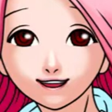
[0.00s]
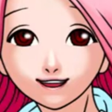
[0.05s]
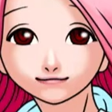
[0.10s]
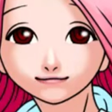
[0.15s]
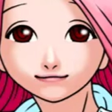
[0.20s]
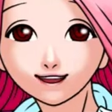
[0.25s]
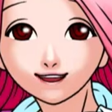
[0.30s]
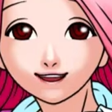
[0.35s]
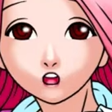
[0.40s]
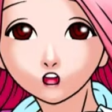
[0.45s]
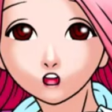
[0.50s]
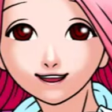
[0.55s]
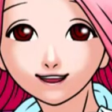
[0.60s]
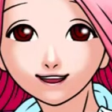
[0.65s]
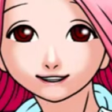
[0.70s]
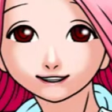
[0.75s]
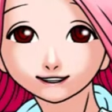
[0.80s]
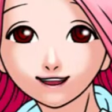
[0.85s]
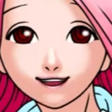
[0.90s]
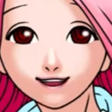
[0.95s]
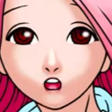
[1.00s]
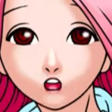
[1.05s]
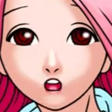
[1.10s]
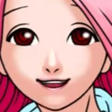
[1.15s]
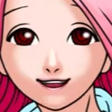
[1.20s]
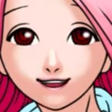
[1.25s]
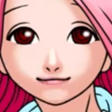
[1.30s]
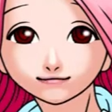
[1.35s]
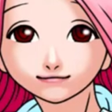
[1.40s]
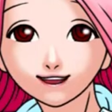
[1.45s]
You were probably thinking, I'd
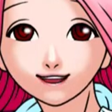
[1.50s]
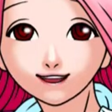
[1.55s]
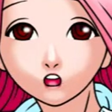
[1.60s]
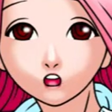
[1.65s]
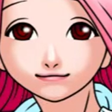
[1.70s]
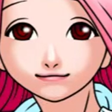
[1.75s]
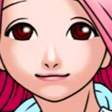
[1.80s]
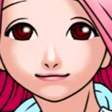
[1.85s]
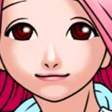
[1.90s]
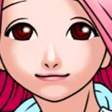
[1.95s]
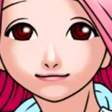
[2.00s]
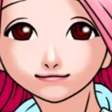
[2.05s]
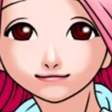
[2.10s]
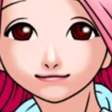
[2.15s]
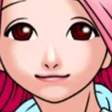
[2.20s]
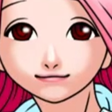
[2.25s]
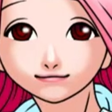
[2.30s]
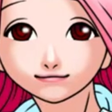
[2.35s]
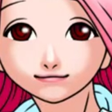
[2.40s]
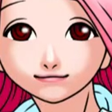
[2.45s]
like to see her pull that off,